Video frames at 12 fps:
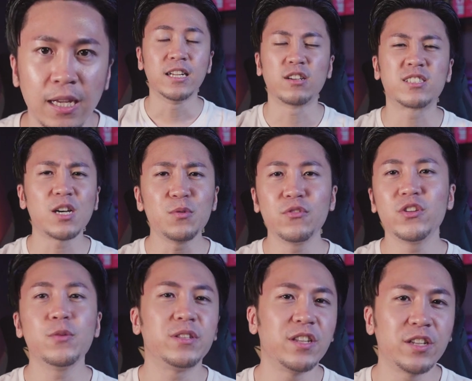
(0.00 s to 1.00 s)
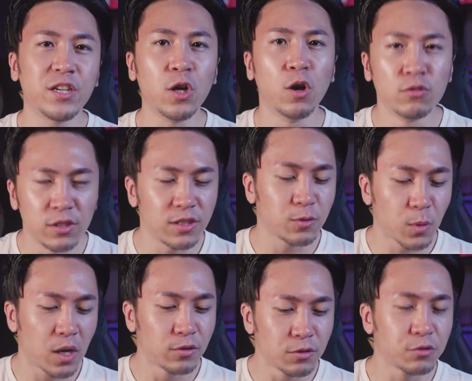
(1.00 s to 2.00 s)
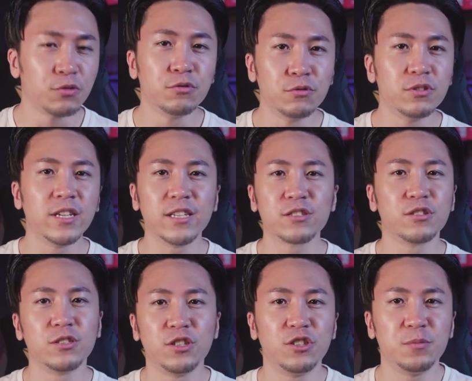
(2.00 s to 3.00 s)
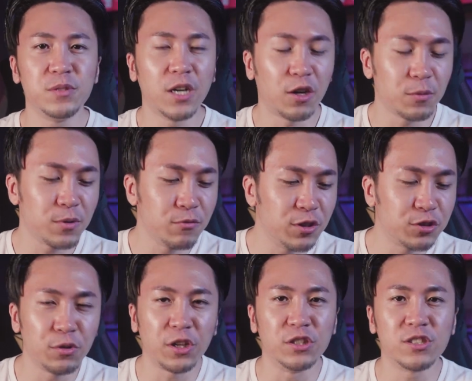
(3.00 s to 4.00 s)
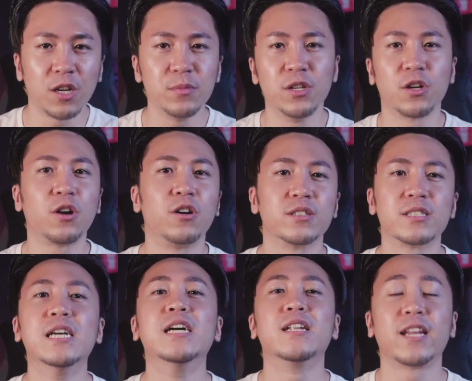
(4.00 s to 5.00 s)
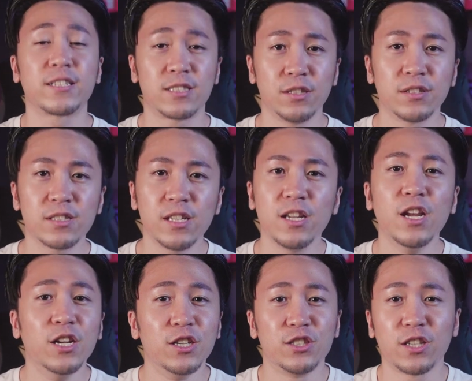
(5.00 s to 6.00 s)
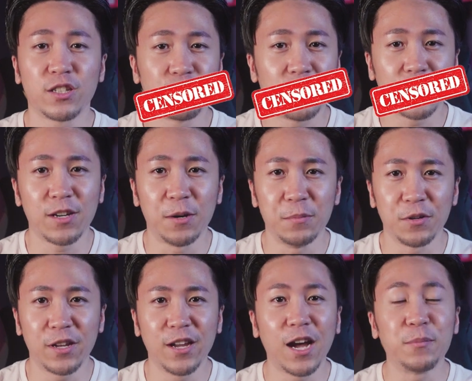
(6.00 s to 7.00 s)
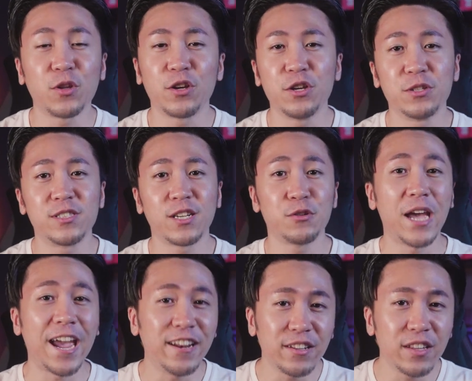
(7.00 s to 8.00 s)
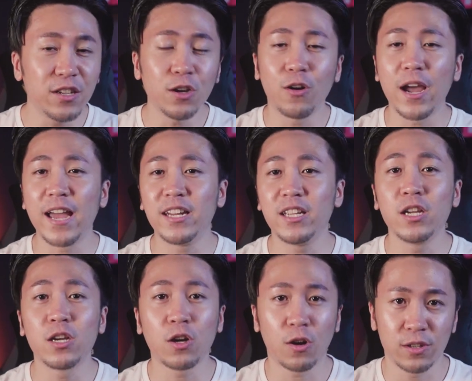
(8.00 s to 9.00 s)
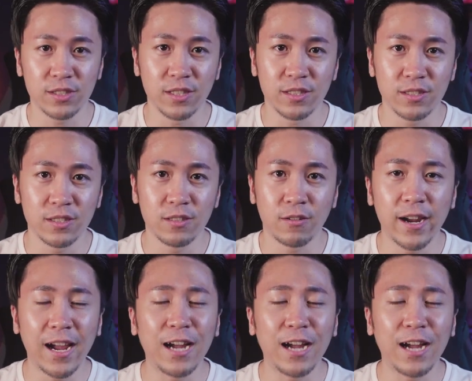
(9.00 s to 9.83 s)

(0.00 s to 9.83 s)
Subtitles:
Now, some of you will be thinking, oh, this is one of those gurus that is going to teach me how to be rich so you can sell me a course. Like, seriously, shut the f up, okay? I'm not here to sell you anything or any courses, all right?